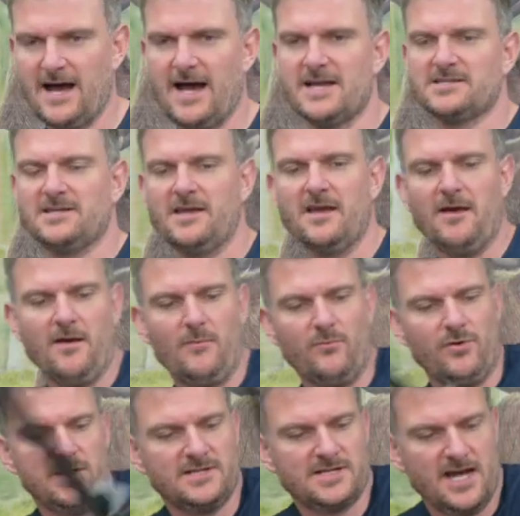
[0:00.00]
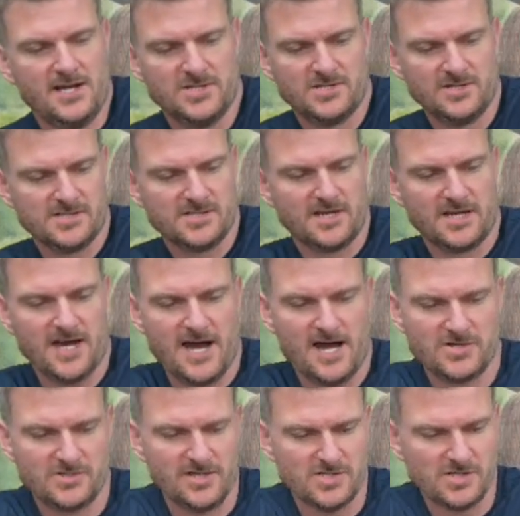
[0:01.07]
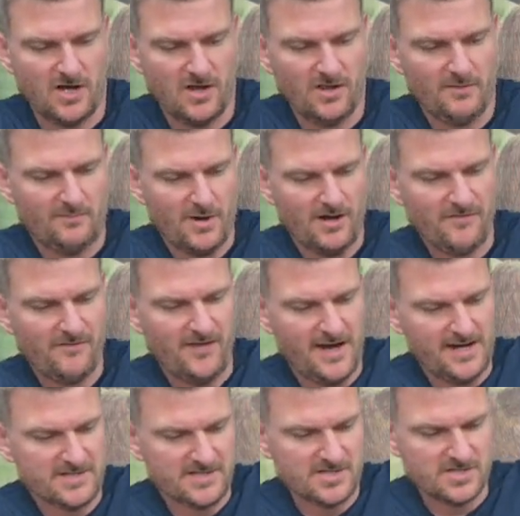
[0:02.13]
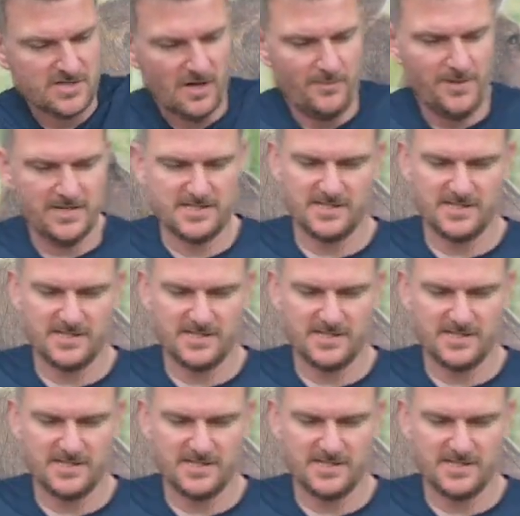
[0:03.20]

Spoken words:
actually pretensions the cartridge on the bolt face to stop it